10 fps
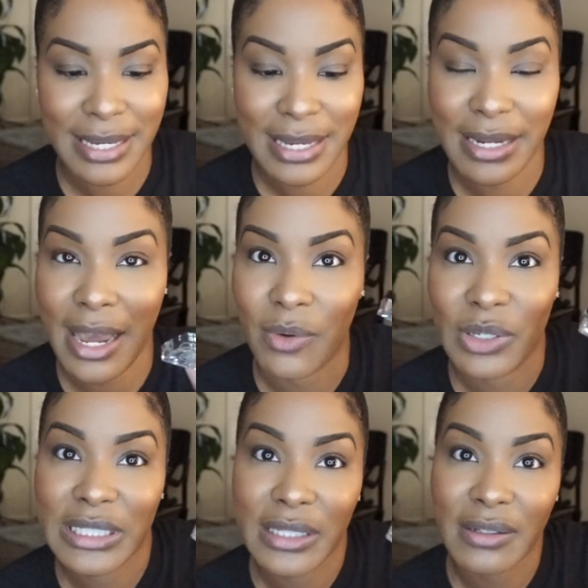And I
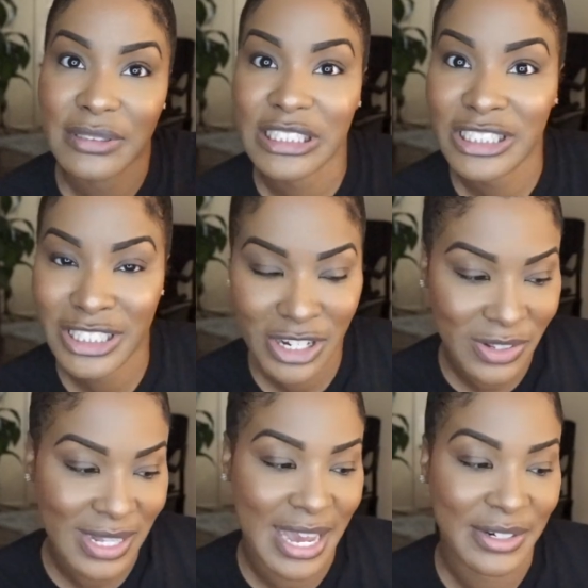really love this gel
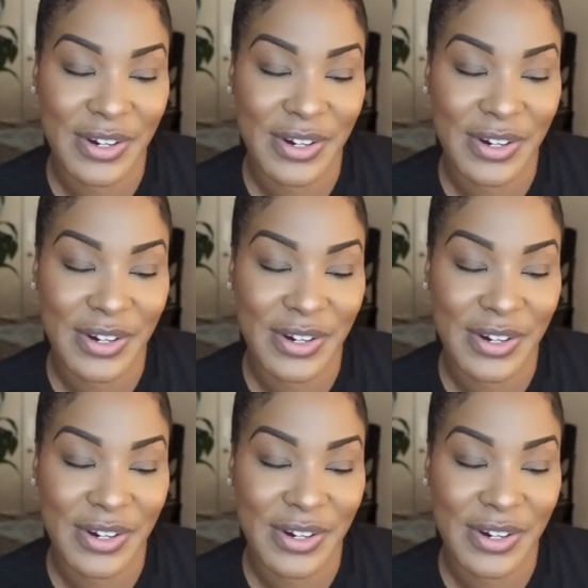liner,